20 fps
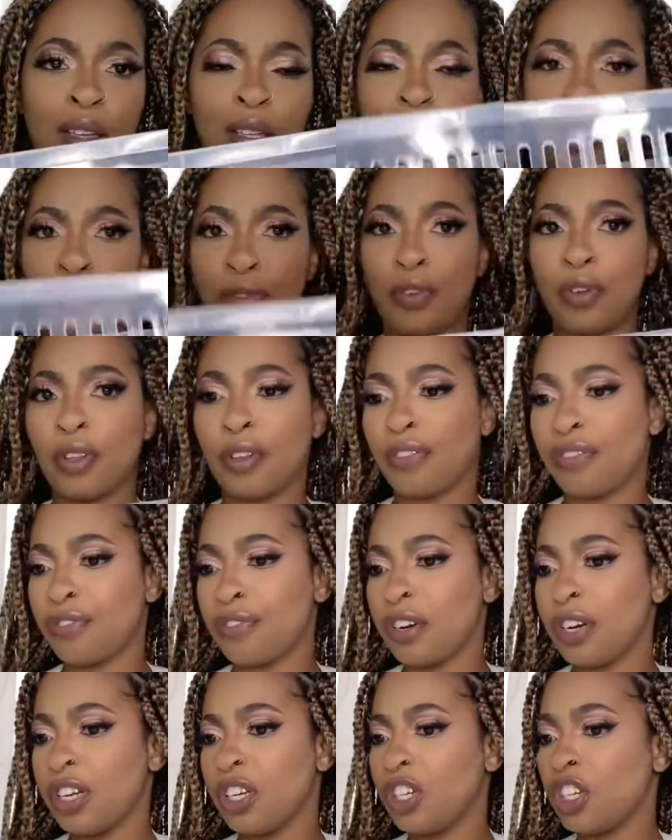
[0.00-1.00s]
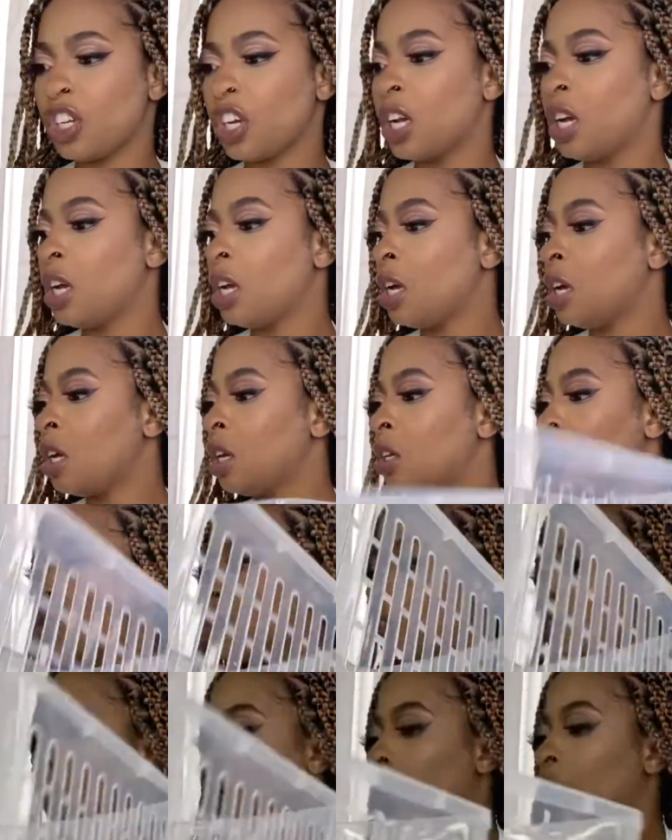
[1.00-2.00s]
It's for the fridge,
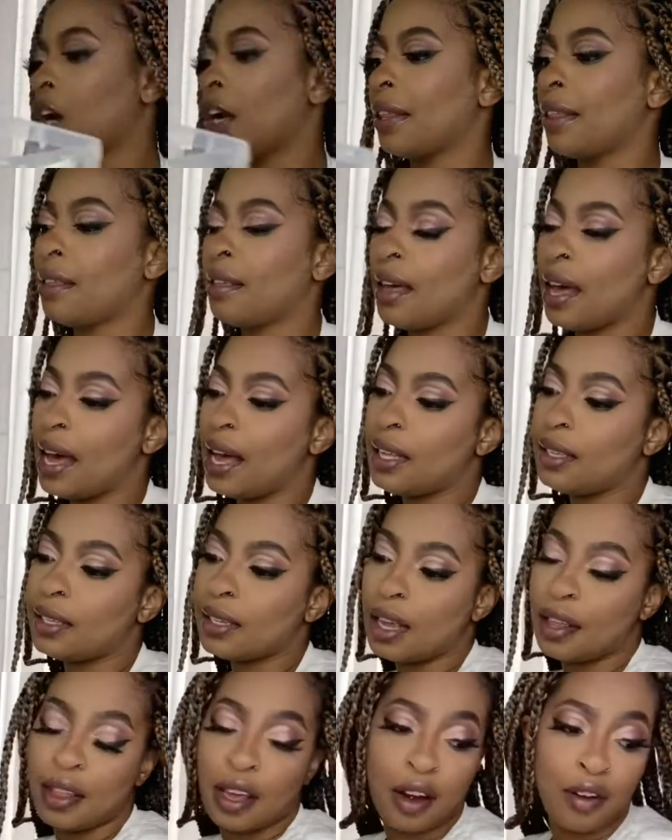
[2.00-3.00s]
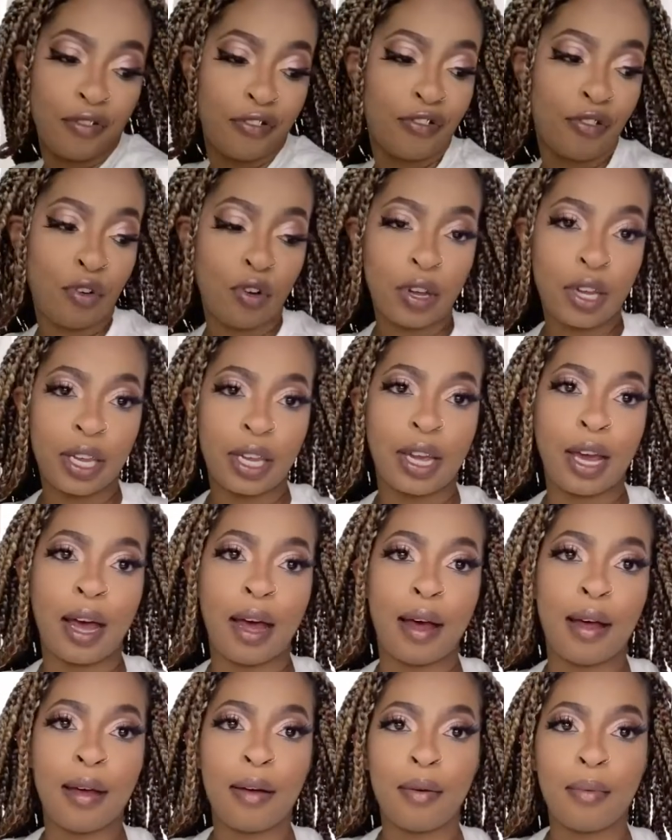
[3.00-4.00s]
so I got that. And then for here,
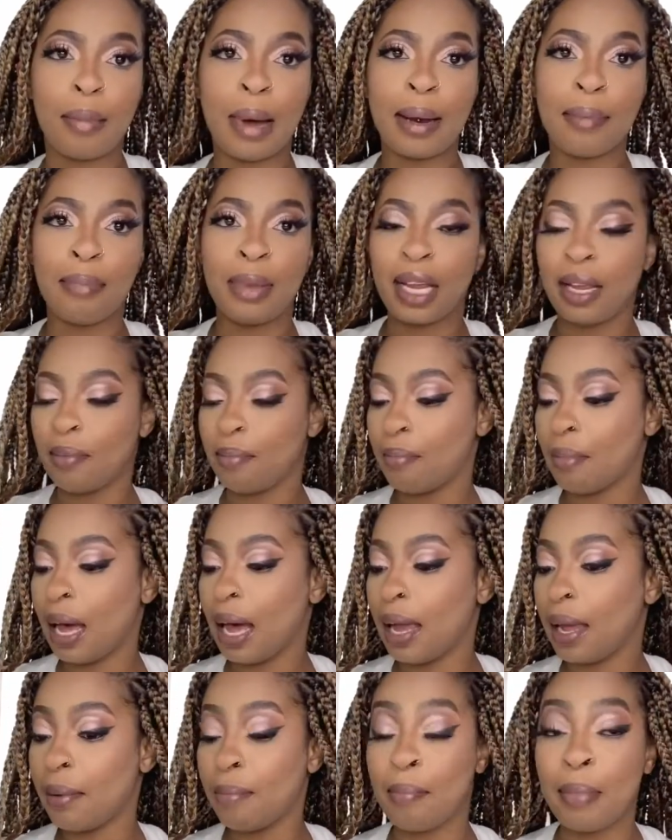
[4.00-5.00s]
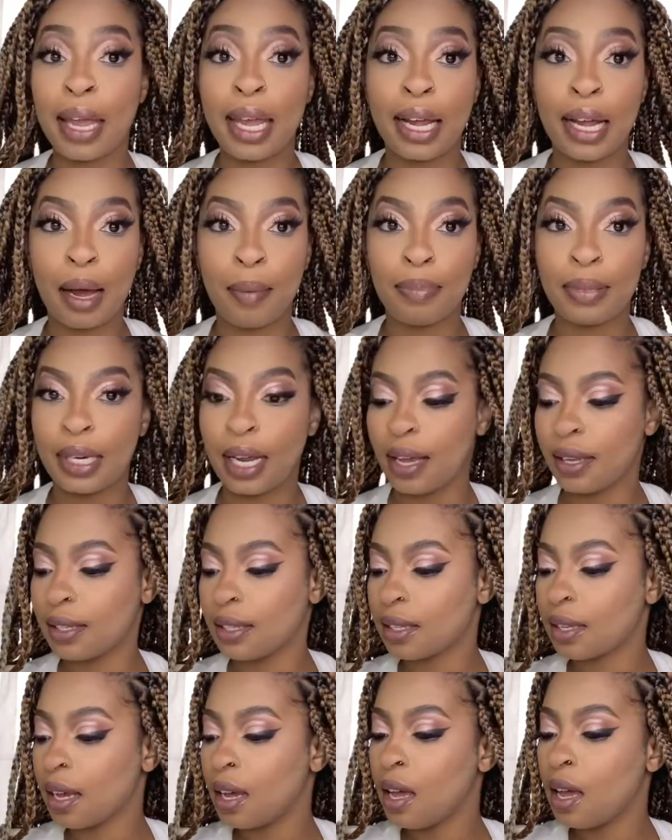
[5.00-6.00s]
my makeup
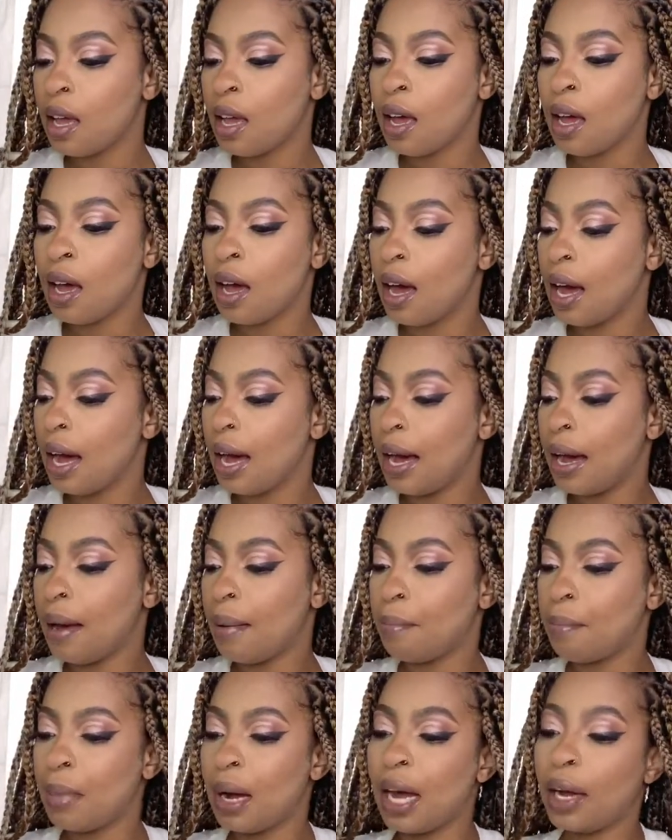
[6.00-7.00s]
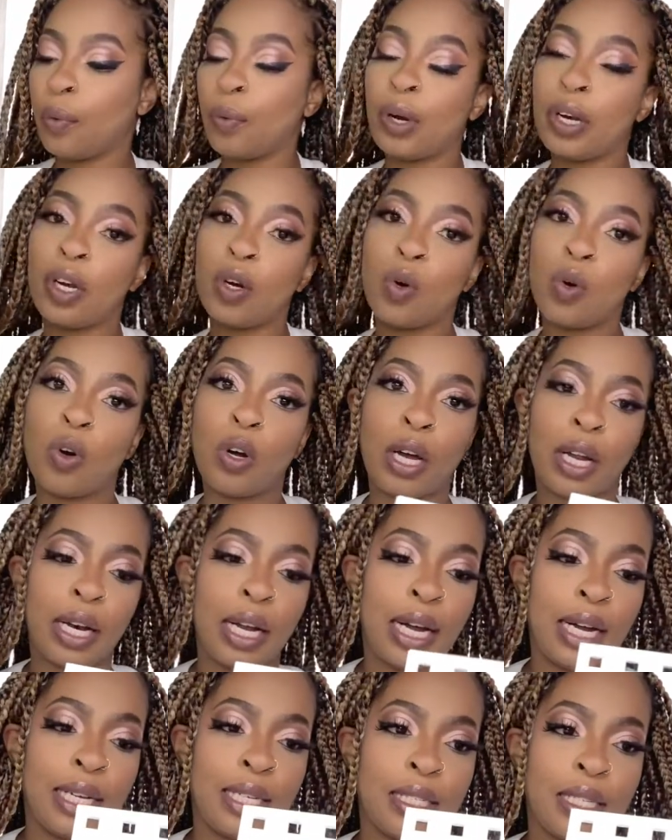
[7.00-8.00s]
desk, I want to
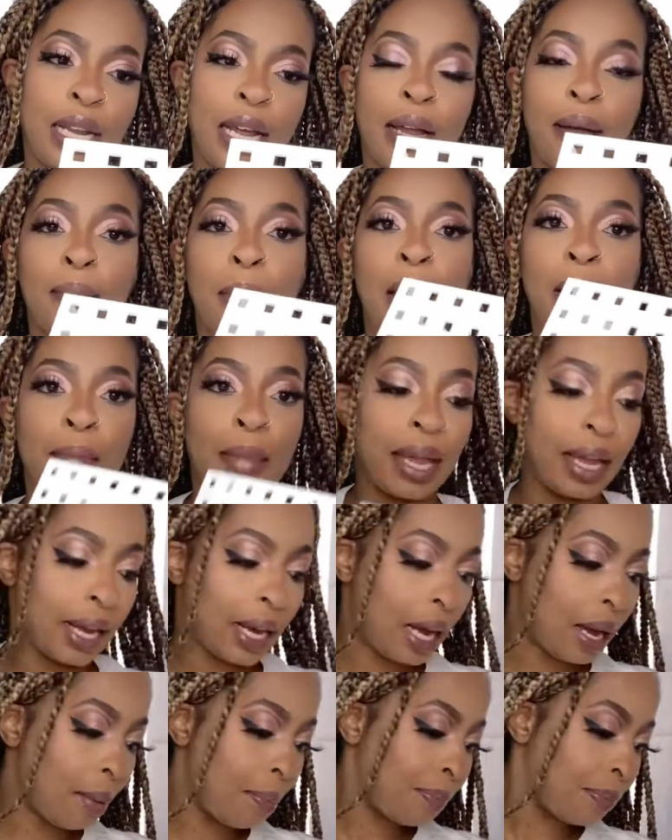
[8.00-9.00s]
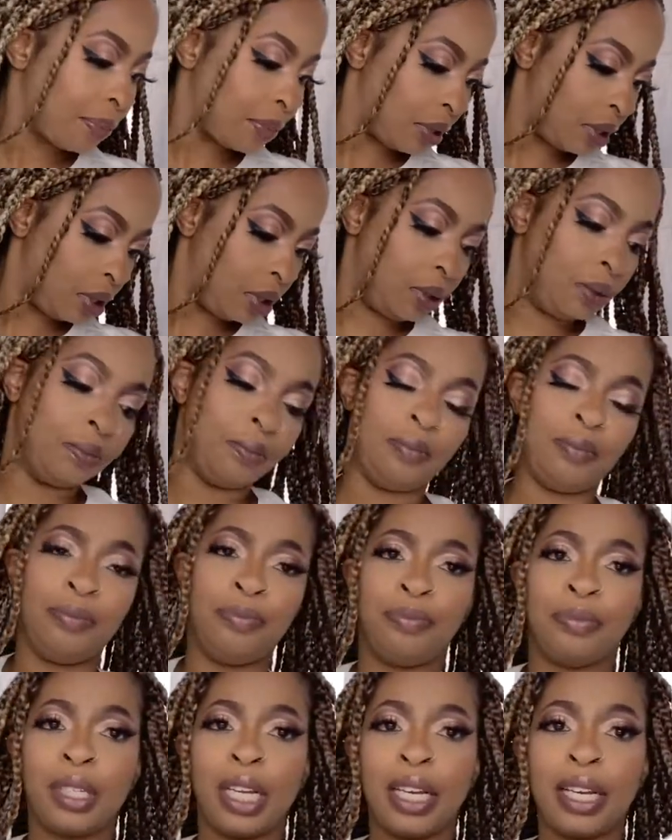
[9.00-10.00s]
organize like my makeup
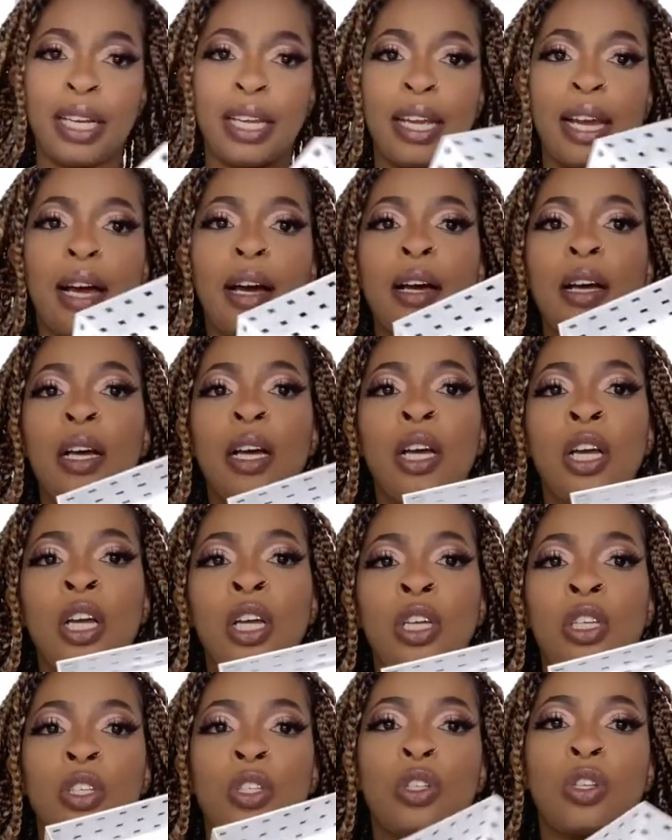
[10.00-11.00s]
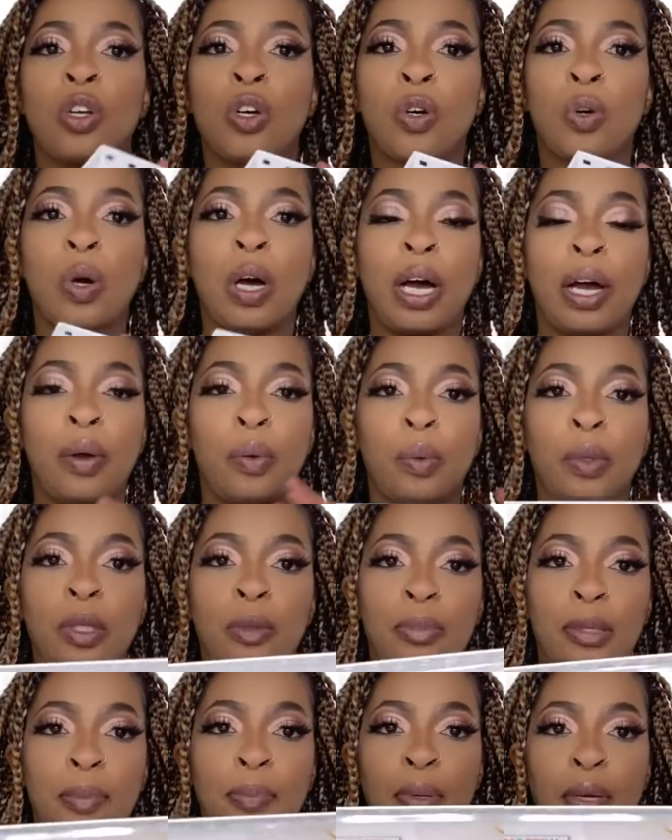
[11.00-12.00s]
in here, so I will
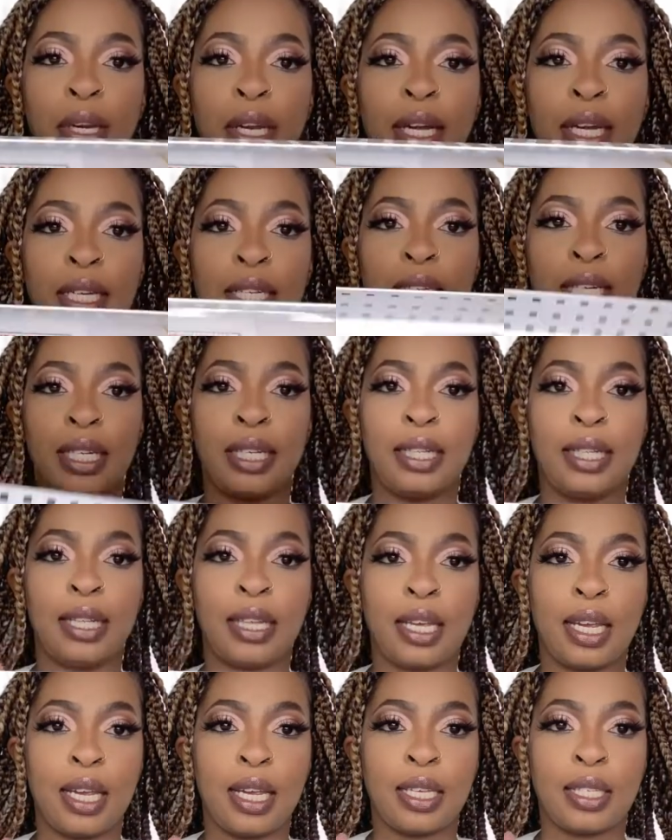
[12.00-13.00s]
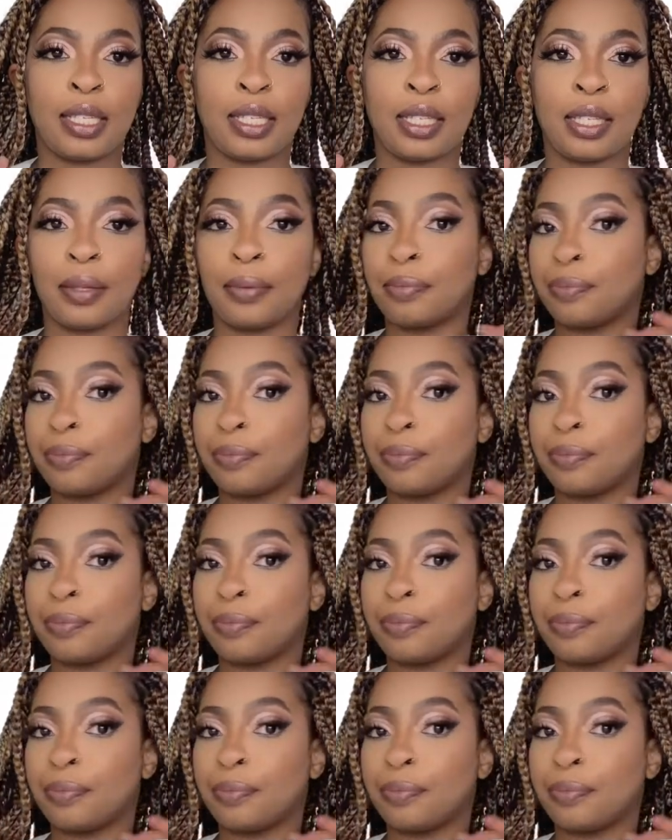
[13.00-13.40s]
be putting it in these.